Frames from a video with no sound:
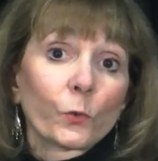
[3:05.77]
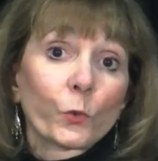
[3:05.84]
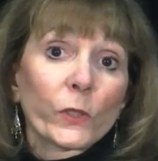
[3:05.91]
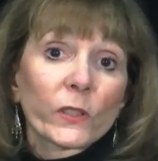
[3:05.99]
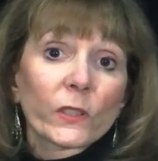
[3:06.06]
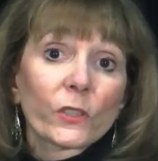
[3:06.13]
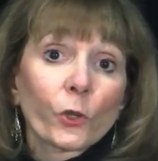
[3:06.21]

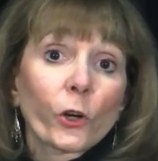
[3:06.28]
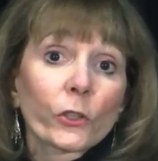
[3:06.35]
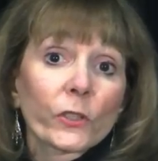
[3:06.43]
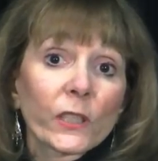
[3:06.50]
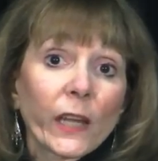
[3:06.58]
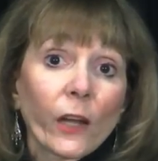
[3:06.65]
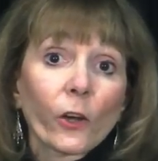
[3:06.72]
Risks are
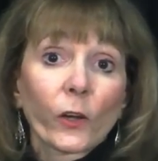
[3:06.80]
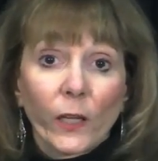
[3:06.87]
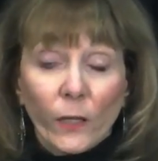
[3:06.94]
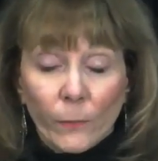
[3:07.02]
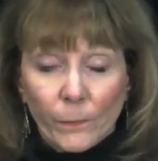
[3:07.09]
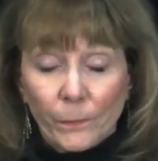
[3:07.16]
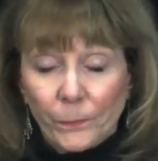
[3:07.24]

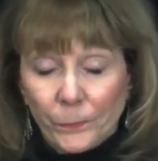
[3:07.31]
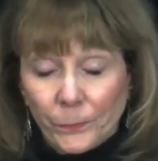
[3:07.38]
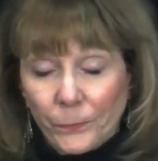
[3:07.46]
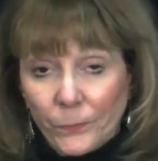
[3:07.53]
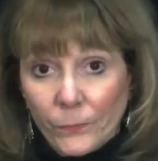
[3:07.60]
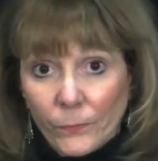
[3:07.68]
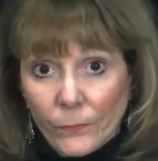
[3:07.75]
scary.
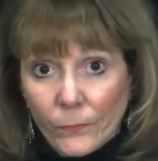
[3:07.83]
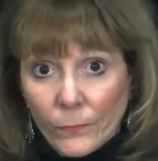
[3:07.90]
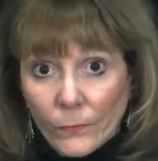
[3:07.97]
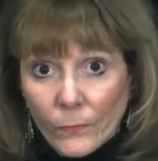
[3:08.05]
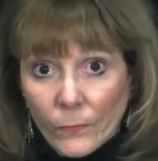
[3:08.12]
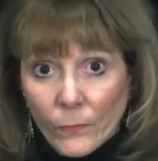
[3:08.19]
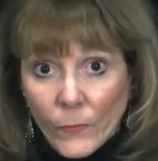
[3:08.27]

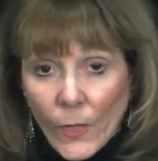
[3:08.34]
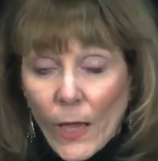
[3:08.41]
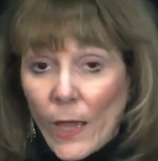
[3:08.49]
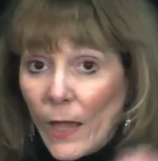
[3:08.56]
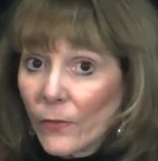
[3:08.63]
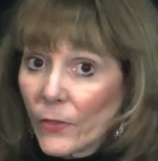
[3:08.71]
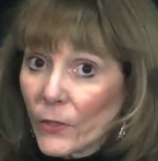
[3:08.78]

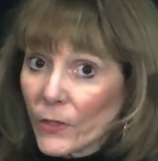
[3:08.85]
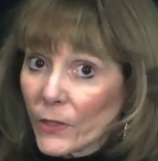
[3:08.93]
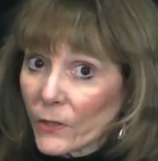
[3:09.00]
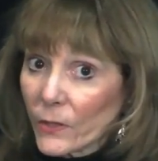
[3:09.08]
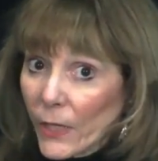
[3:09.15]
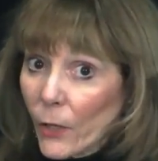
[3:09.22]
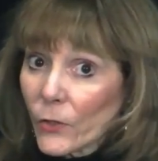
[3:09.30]
And this
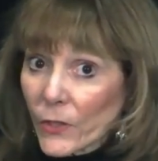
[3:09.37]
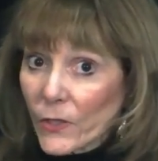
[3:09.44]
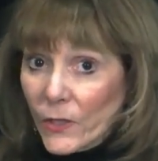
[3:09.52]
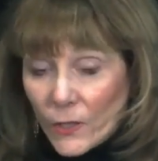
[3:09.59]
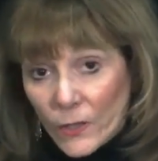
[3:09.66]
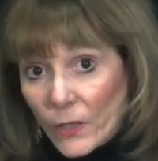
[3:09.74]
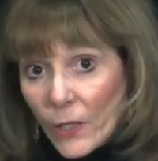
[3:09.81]
tells us
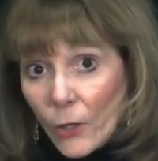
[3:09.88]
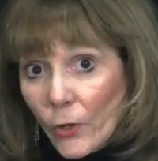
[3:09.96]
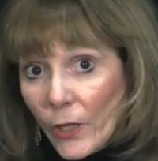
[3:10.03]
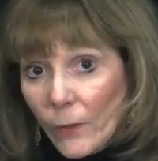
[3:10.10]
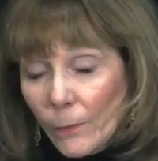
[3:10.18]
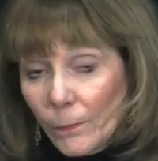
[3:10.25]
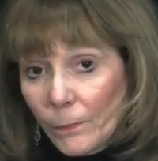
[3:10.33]
it's scary.